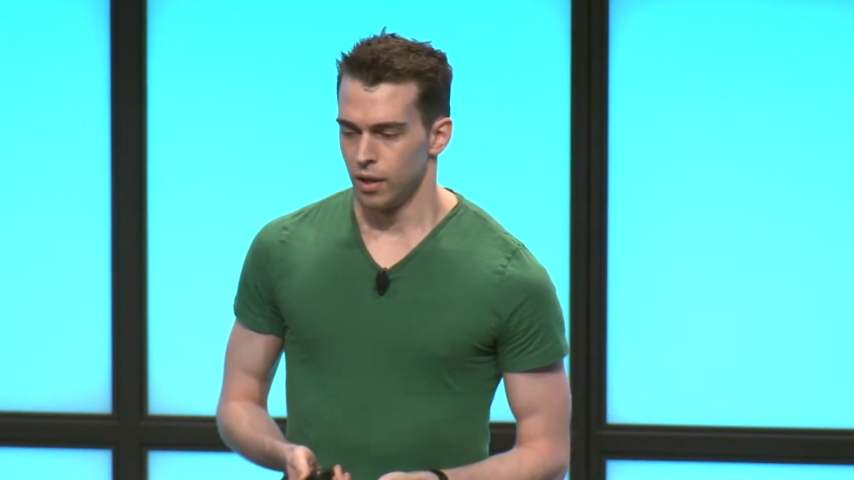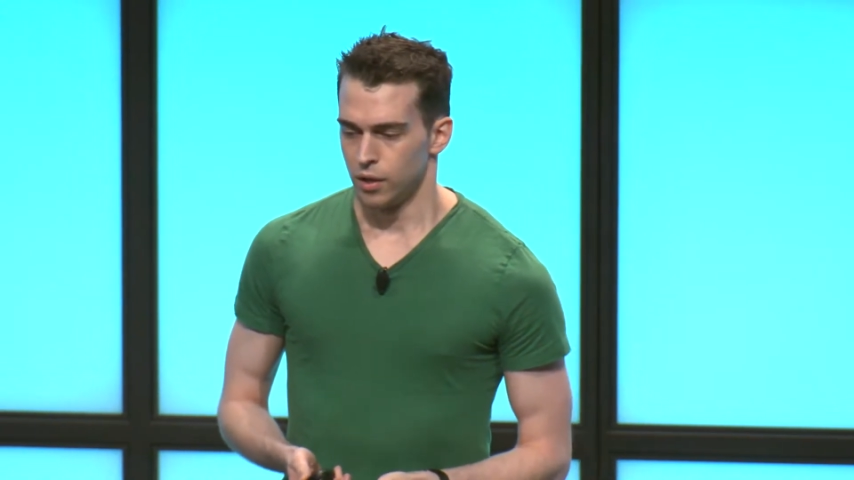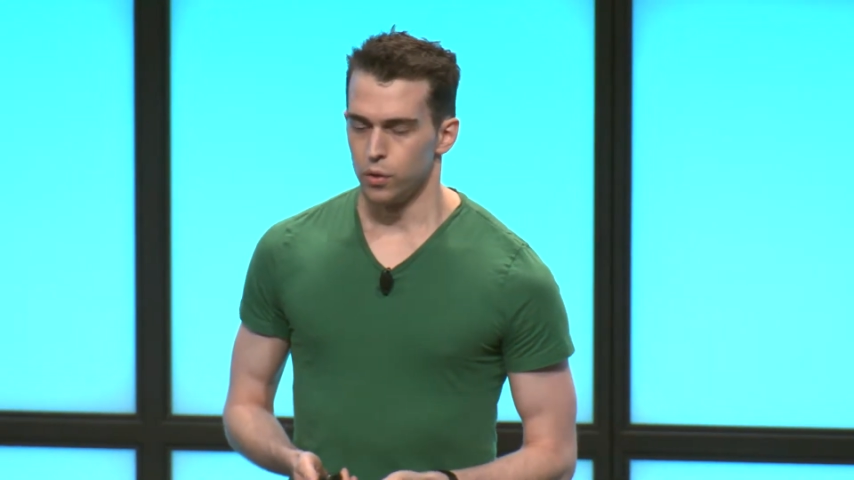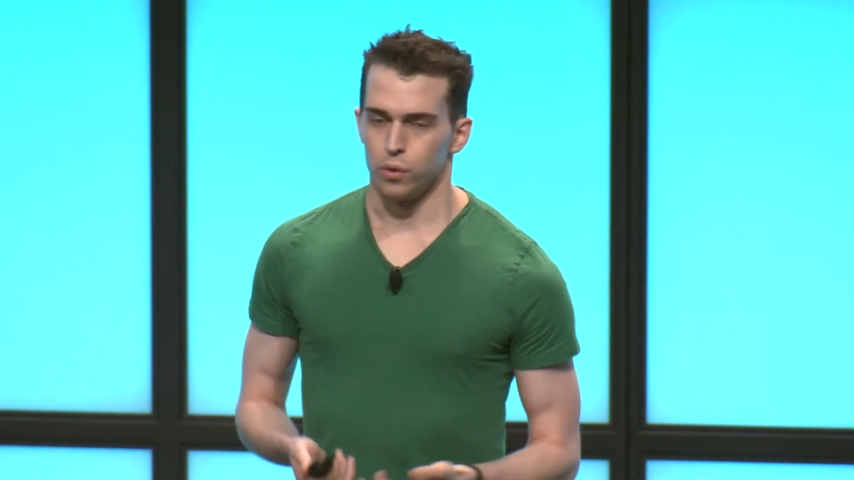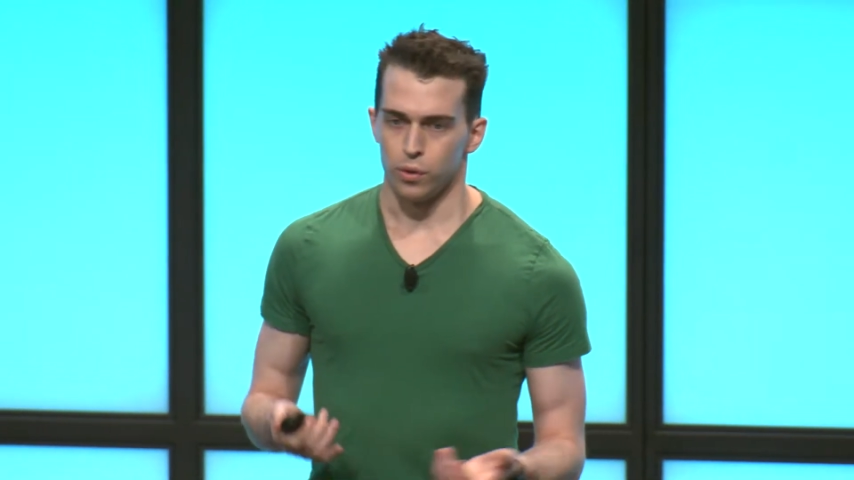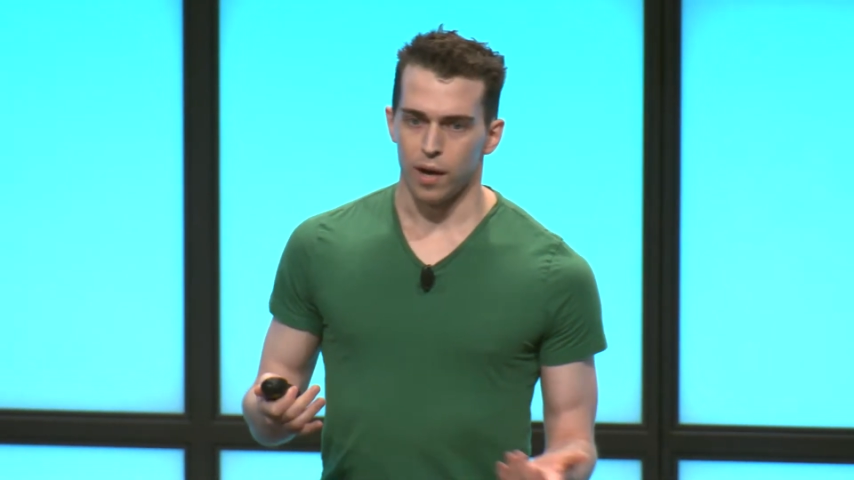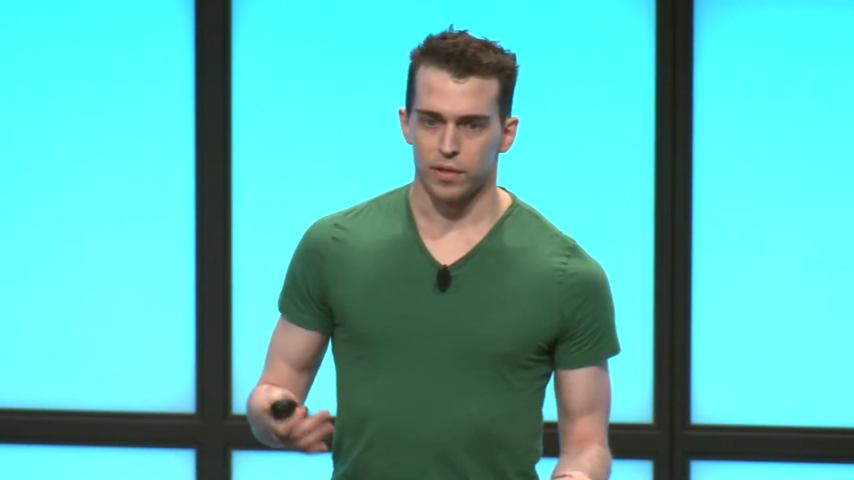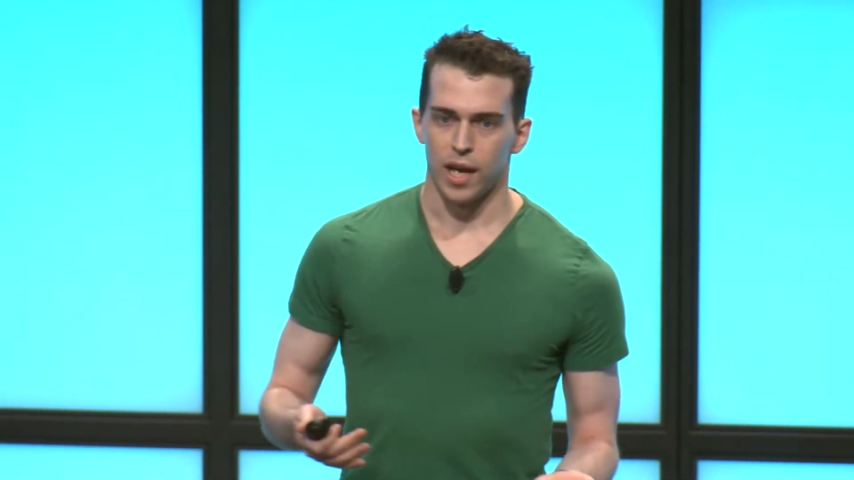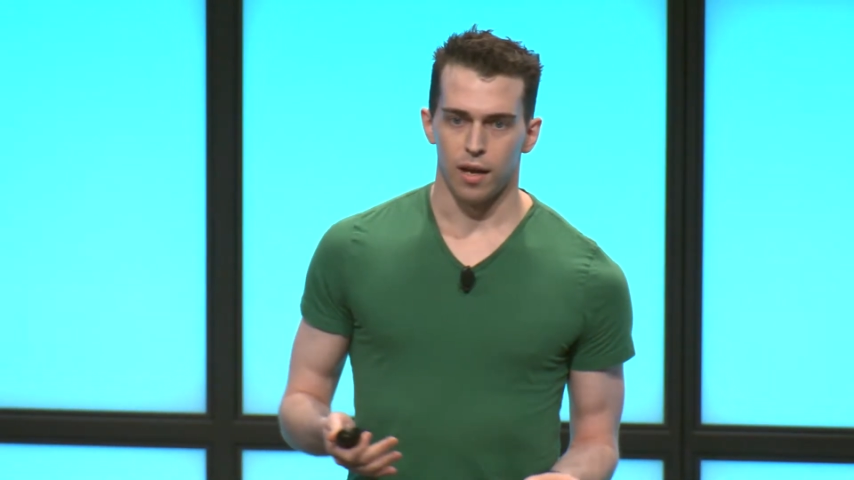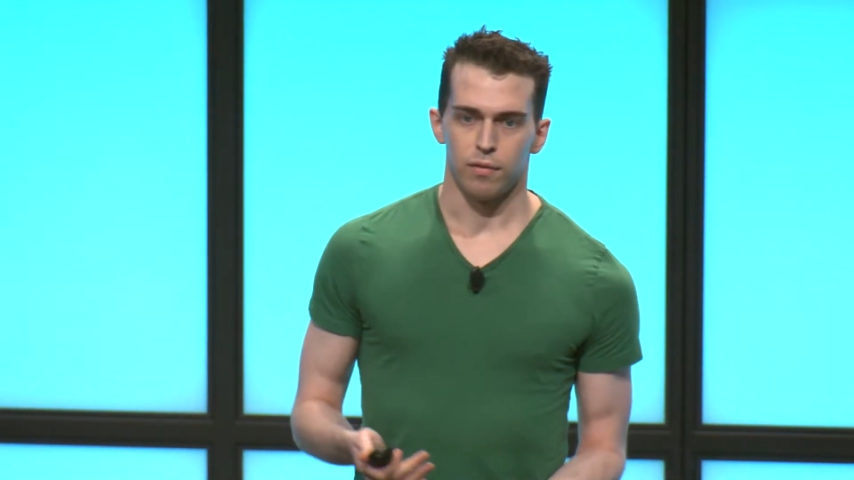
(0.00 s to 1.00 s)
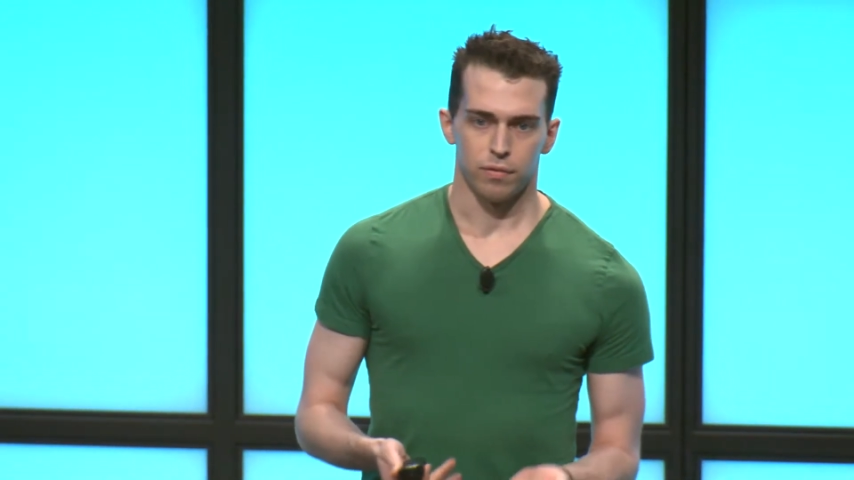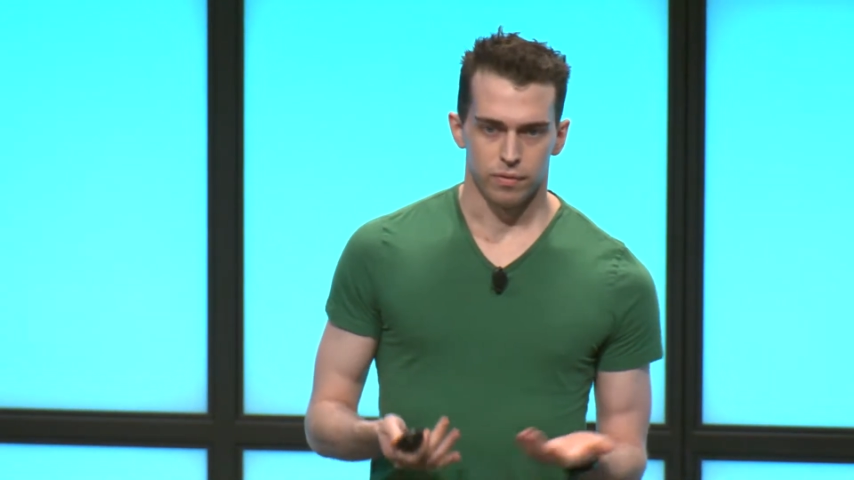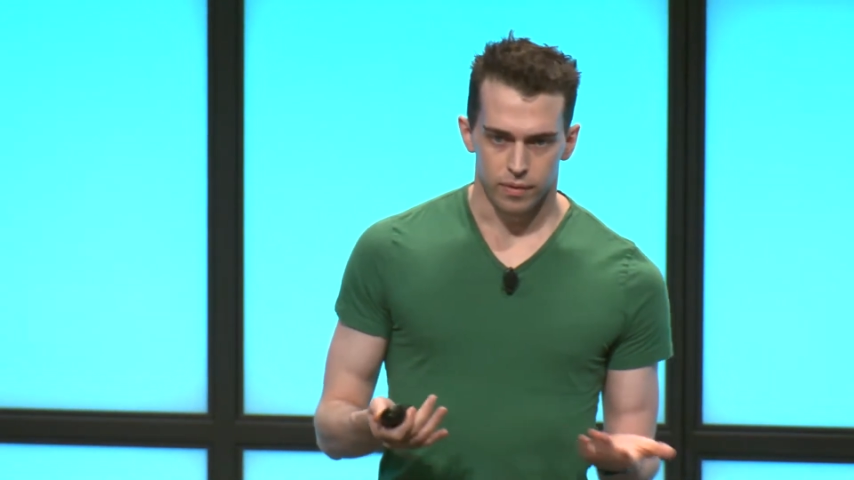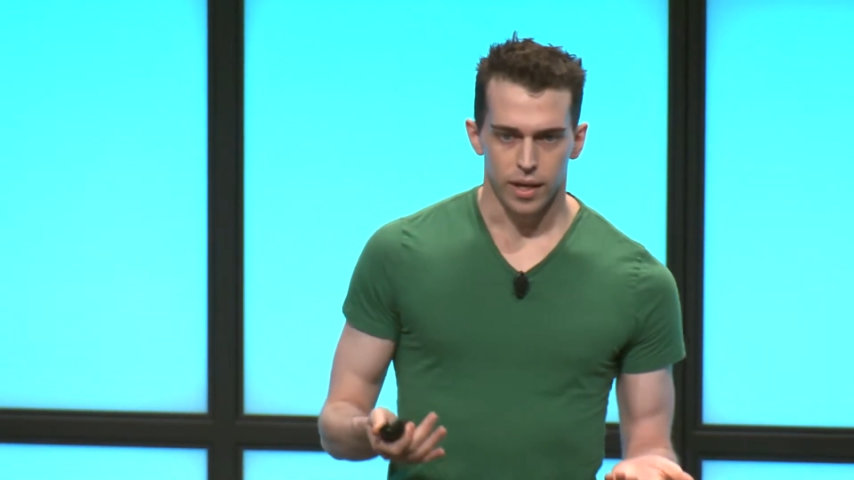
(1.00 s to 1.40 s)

you have to have,